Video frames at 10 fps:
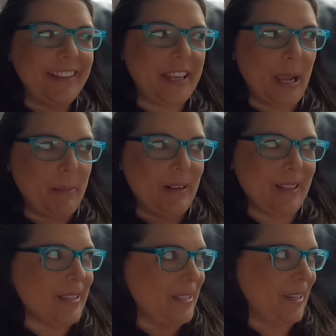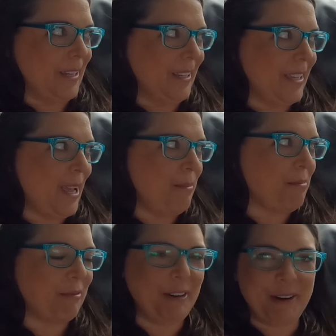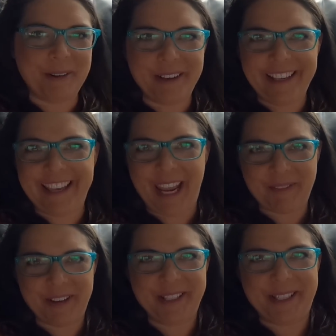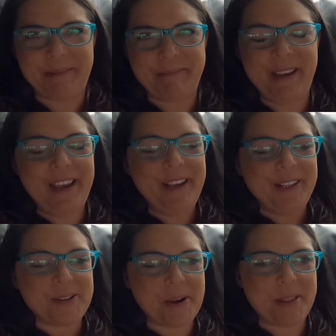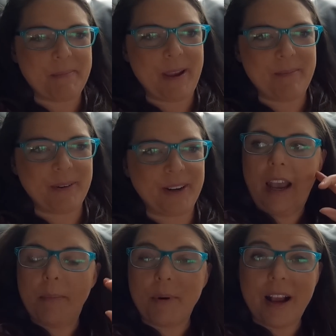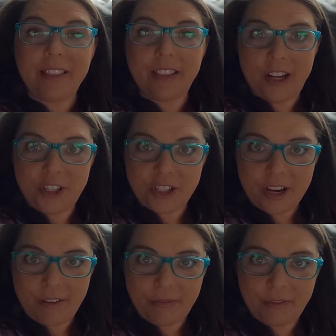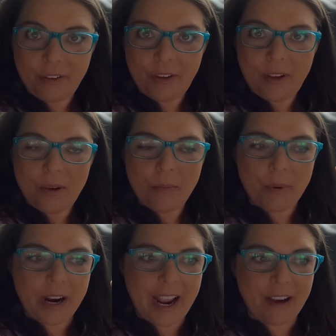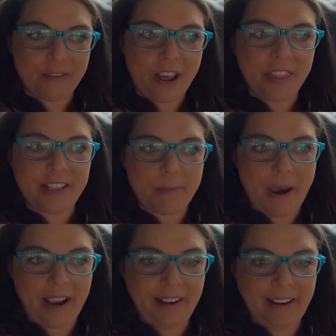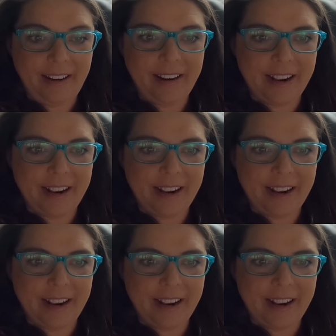Gabe and Alyssa came through and gave us some toilet paper. I brought lunch stuff, but I have nothing to pack it in.